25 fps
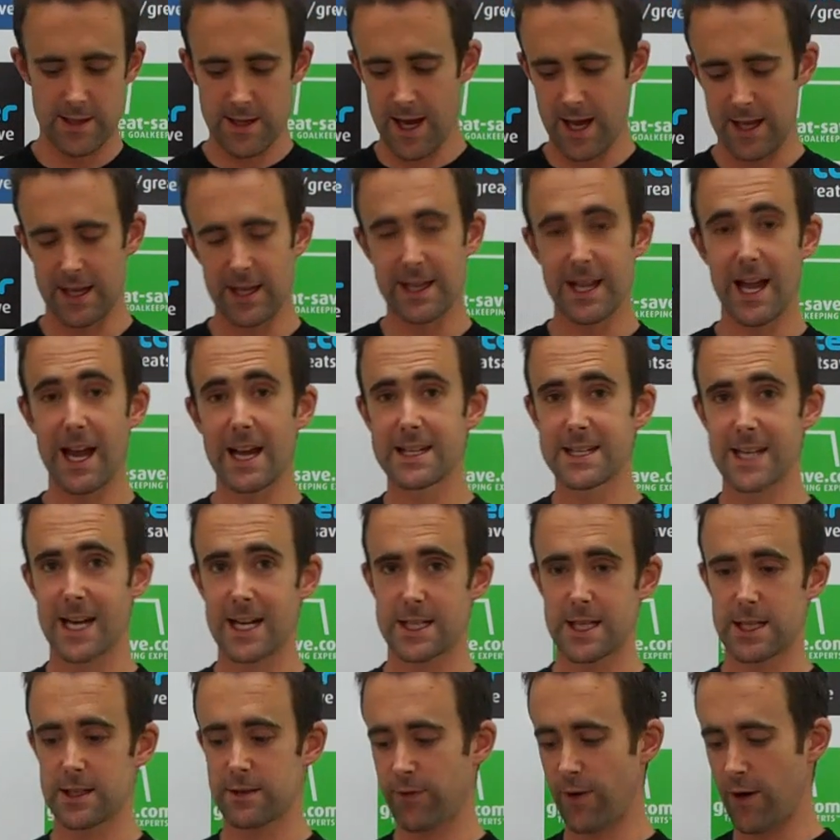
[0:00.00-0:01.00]
Yeah, the
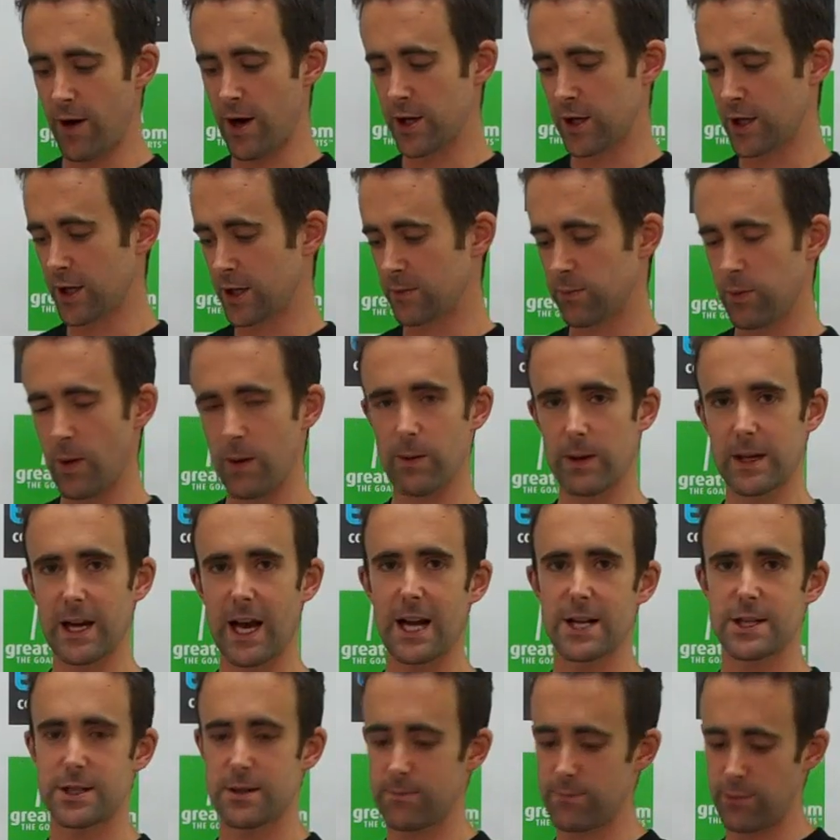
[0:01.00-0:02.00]
latex is very good. We were
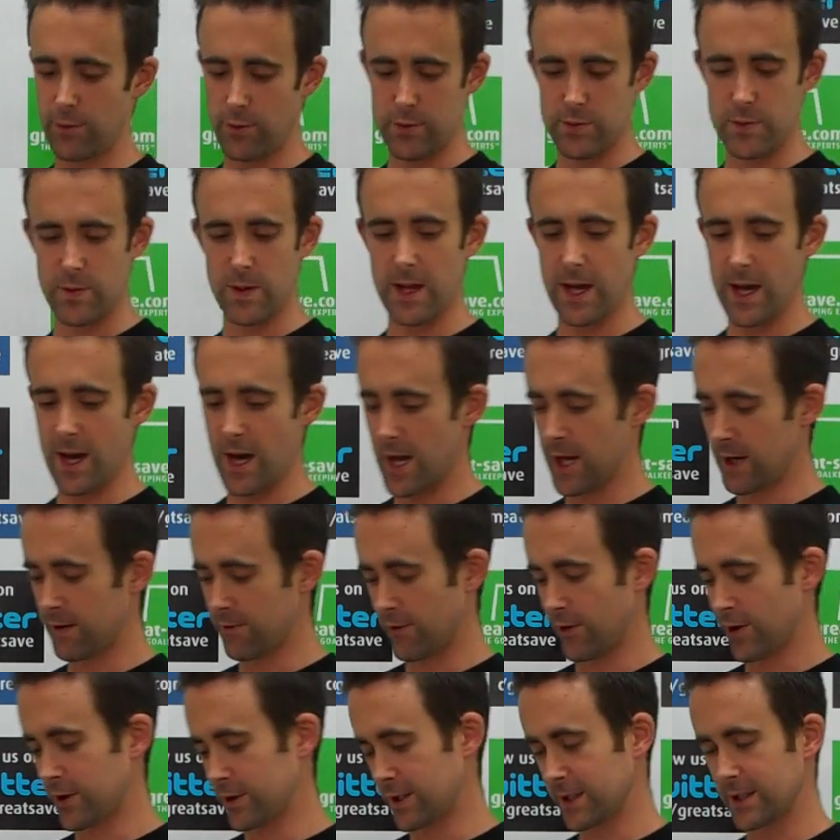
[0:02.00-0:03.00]
catching balls with it
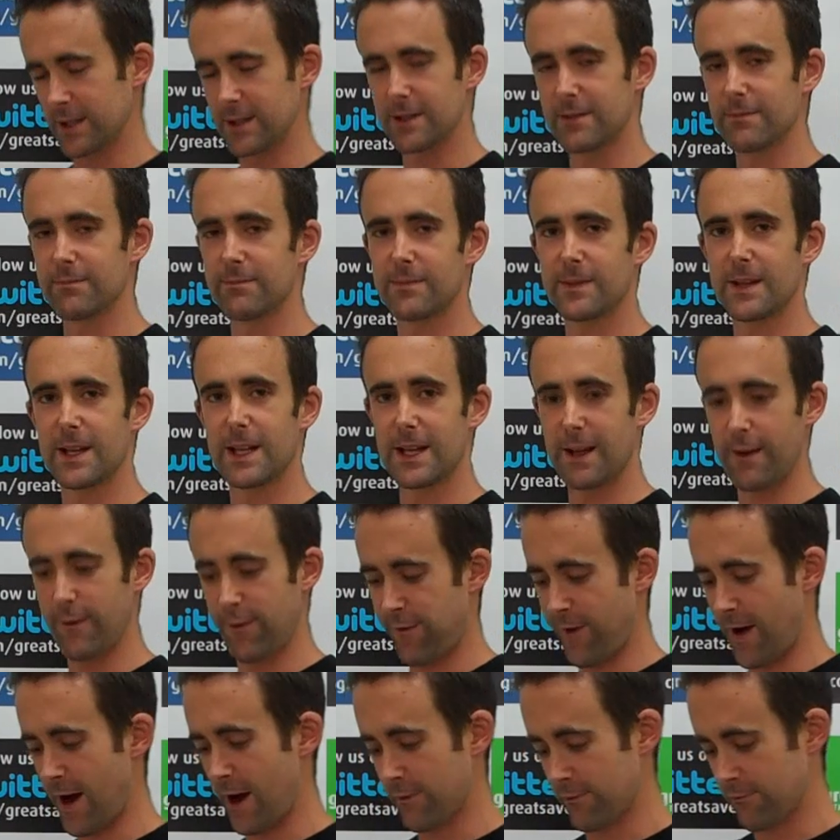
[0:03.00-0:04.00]
earlier on, and it
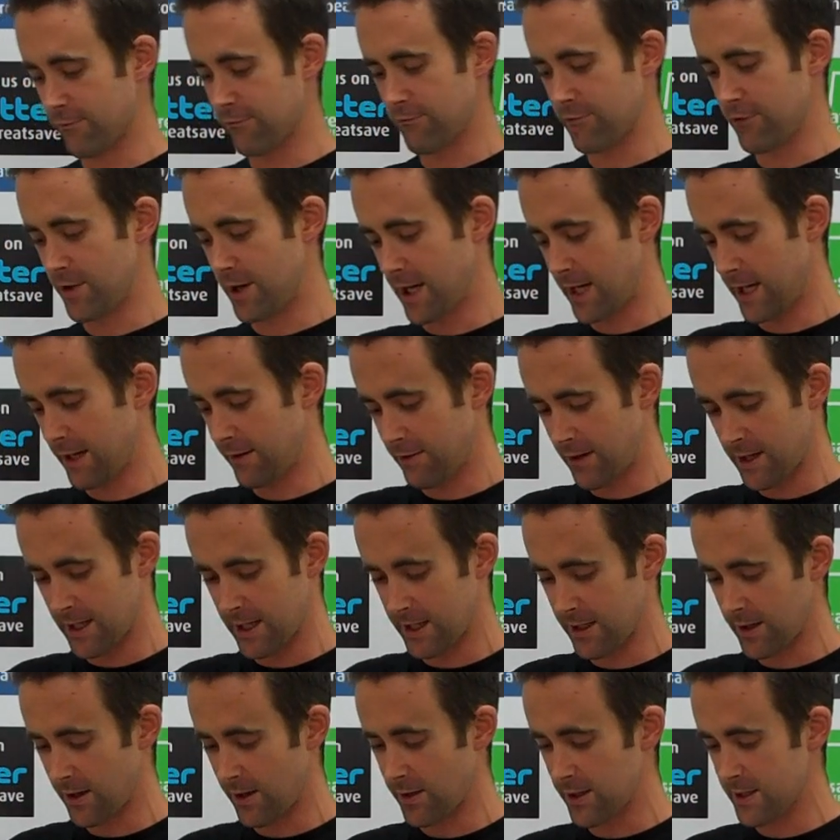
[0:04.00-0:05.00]
felt really,
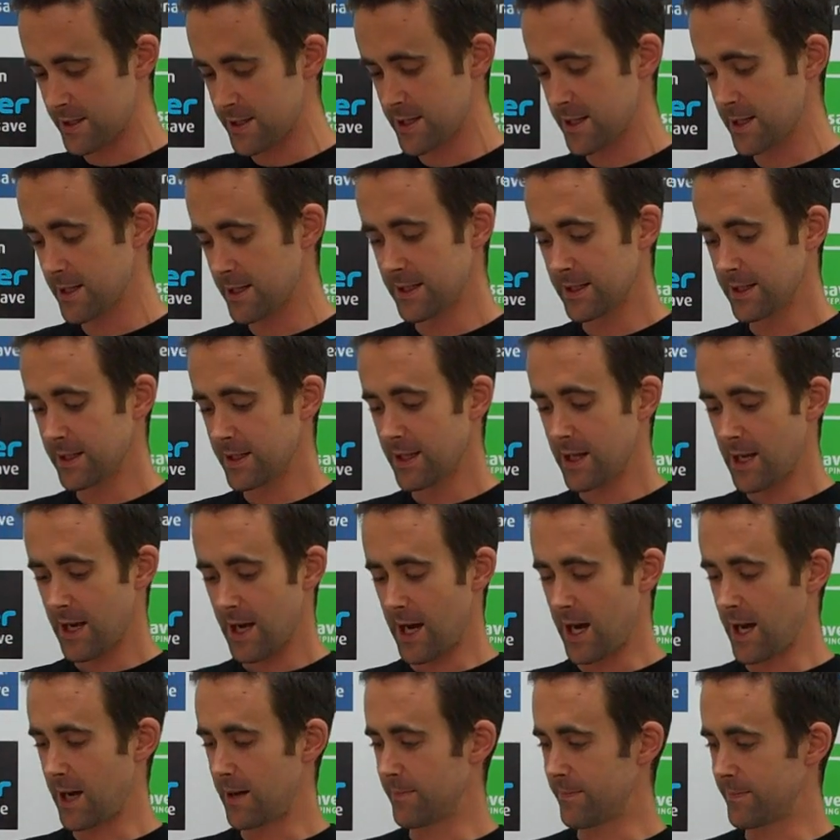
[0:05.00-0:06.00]
really nice.
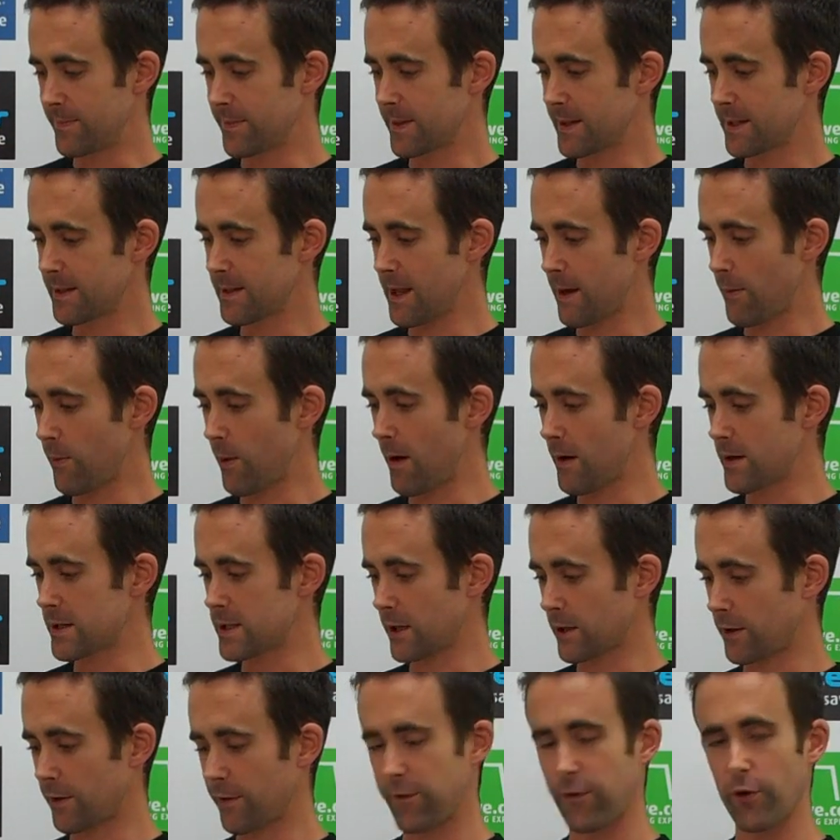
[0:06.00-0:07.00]
You wear it's
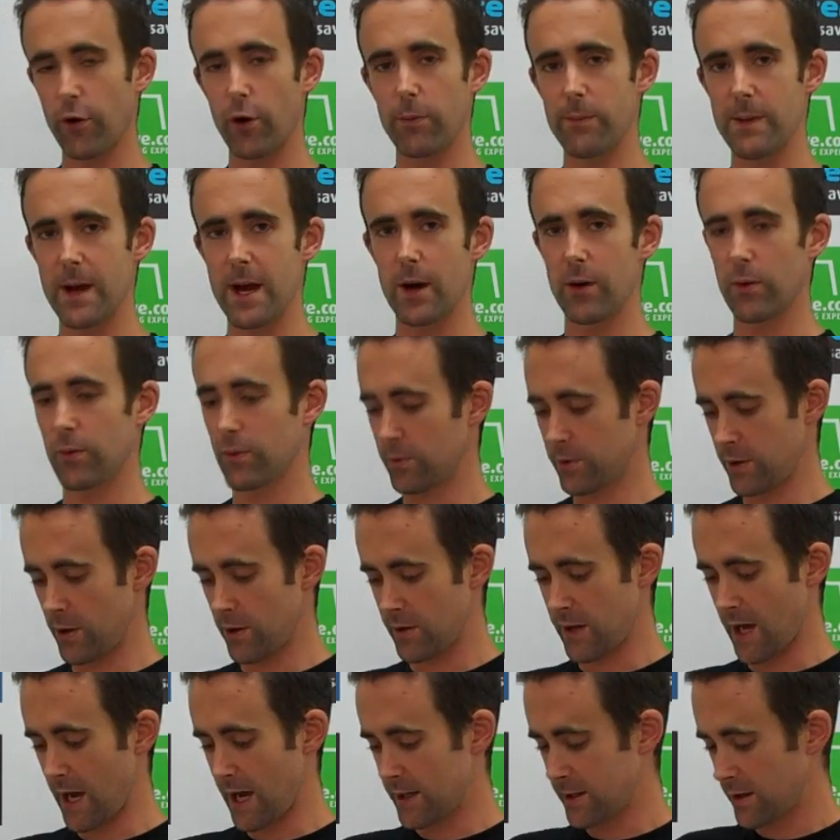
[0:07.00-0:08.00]
like a 4mm,
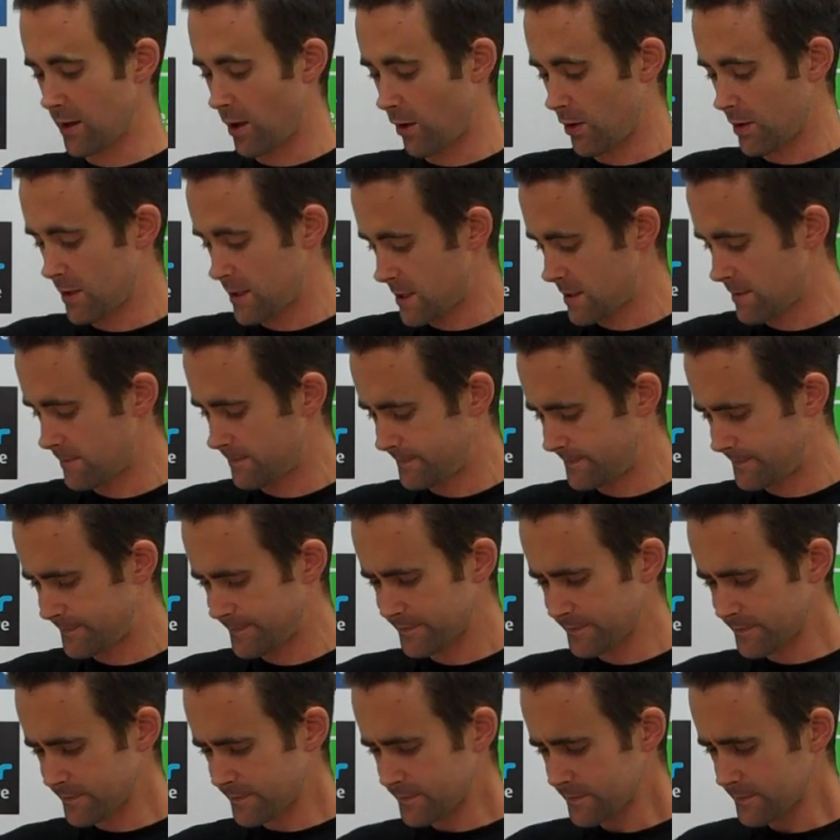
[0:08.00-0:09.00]
you get a nice
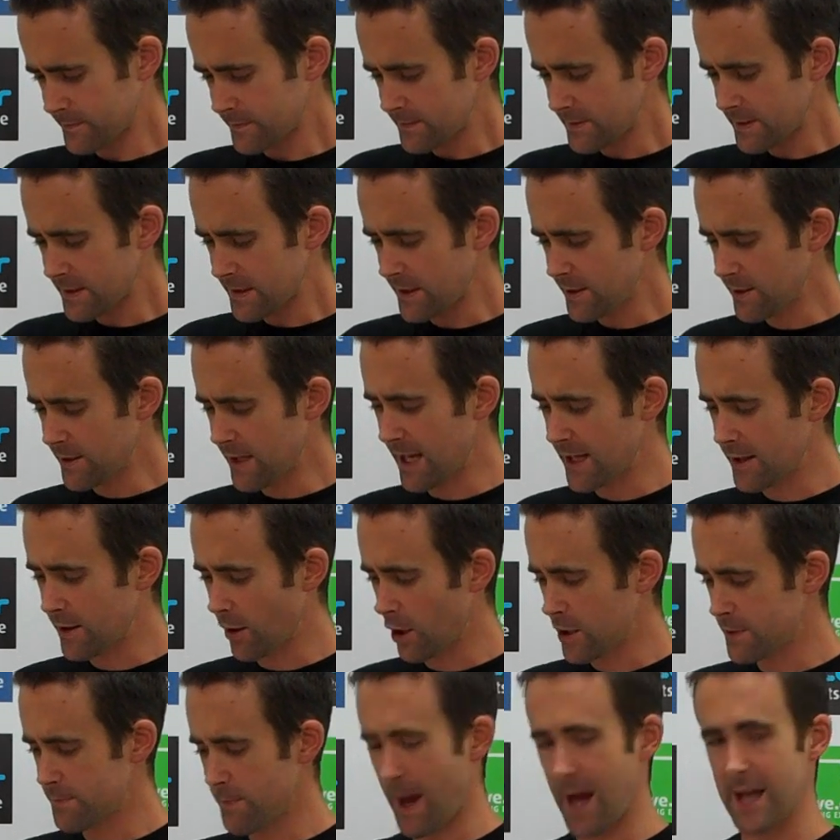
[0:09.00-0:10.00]

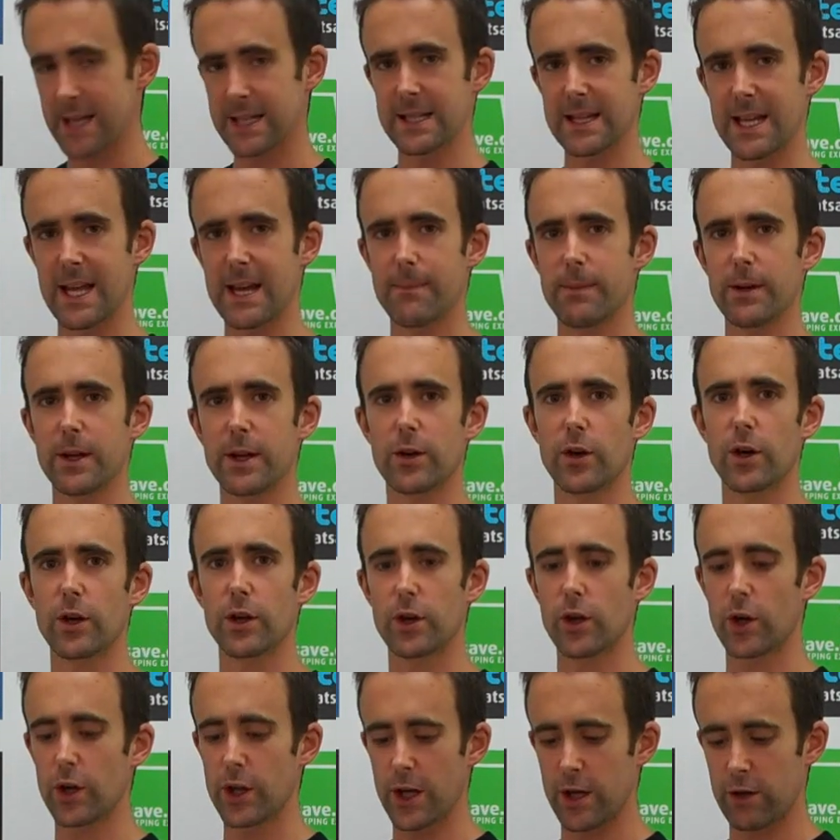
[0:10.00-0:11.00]
pad in there, but you've
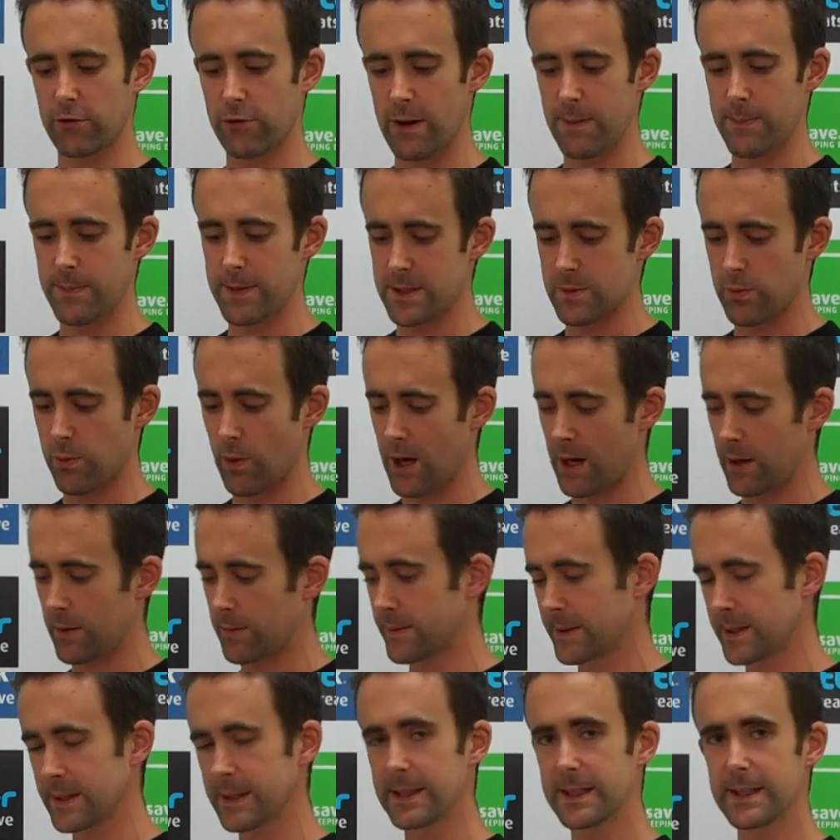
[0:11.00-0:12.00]
got your grip as
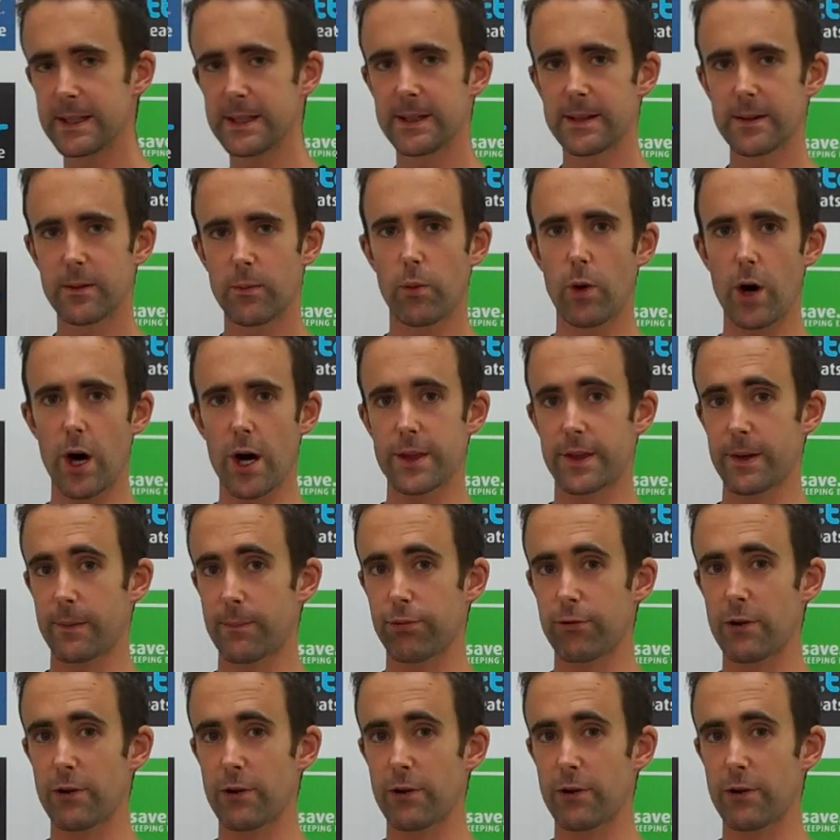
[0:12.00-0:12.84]
well. Worth a